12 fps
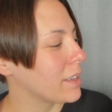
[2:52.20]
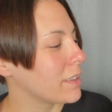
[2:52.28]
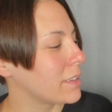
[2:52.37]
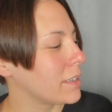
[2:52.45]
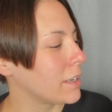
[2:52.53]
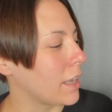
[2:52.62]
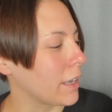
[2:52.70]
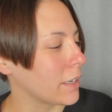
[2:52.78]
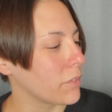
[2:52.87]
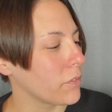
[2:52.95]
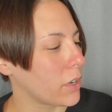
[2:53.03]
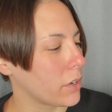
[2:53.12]
The Nine
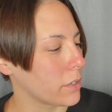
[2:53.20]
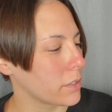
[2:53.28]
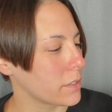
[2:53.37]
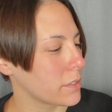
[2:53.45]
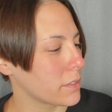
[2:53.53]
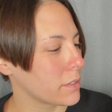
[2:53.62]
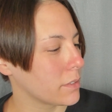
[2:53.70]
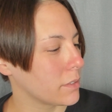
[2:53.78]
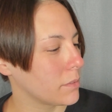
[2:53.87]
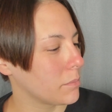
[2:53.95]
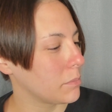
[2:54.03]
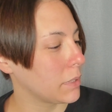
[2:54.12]
of Hearts
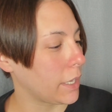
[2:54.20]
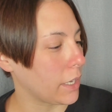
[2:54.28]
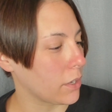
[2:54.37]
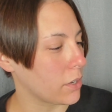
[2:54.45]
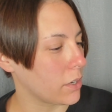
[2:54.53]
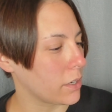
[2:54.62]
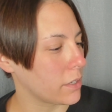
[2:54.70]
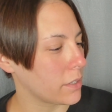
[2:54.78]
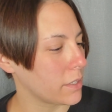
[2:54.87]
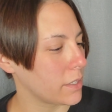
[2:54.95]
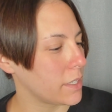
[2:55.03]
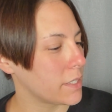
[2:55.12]
playing card
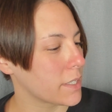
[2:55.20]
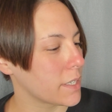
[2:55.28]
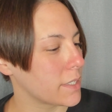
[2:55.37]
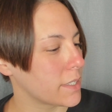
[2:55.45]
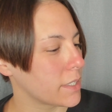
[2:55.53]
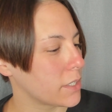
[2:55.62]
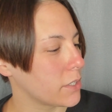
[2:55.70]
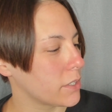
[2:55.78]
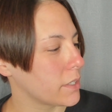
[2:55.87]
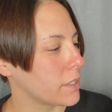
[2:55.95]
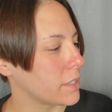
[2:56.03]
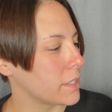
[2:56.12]
is
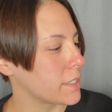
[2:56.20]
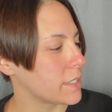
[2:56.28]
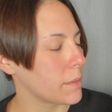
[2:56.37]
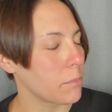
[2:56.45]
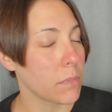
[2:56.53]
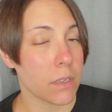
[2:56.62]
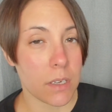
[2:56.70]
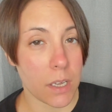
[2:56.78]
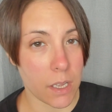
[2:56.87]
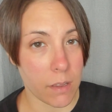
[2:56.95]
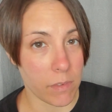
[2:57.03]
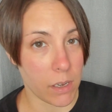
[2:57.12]
considered the symbol
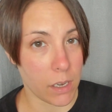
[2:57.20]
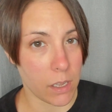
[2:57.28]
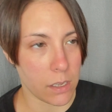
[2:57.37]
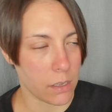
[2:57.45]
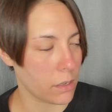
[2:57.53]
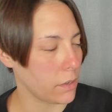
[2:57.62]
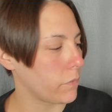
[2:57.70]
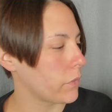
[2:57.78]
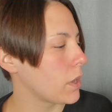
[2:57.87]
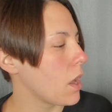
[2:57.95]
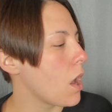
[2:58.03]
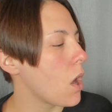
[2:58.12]
of love.
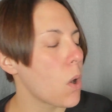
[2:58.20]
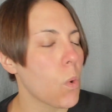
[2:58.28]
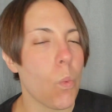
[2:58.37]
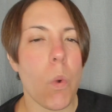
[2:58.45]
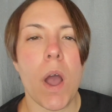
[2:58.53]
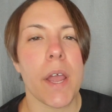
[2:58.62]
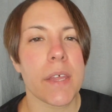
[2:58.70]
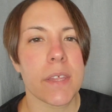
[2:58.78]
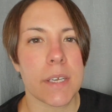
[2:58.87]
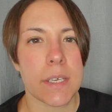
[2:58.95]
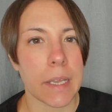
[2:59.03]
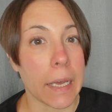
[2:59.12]
Why the
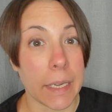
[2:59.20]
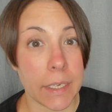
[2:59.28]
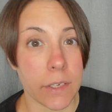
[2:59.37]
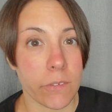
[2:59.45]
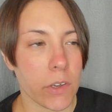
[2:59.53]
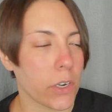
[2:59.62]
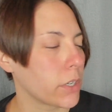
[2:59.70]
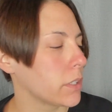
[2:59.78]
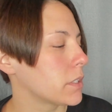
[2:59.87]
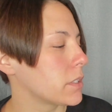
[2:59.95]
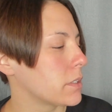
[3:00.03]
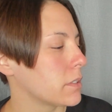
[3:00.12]
Nine of Hearts?
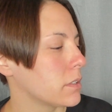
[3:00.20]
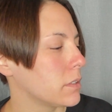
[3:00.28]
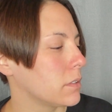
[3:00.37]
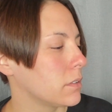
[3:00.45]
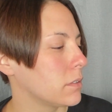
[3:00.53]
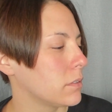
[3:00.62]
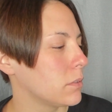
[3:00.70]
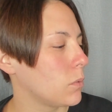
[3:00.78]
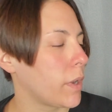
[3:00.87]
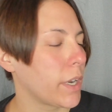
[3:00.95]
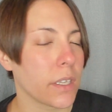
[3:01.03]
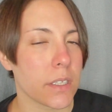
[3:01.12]

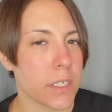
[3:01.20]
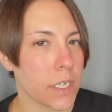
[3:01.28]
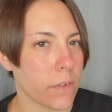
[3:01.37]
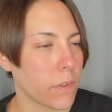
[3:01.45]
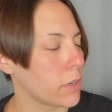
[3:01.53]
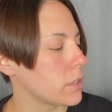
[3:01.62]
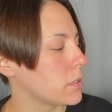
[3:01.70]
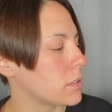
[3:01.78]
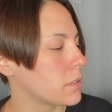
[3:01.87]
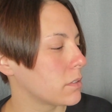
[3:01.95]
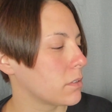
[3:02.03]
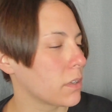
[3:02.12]
Why not the ten of
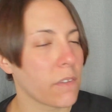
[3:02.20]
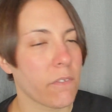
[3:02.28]
hearts or the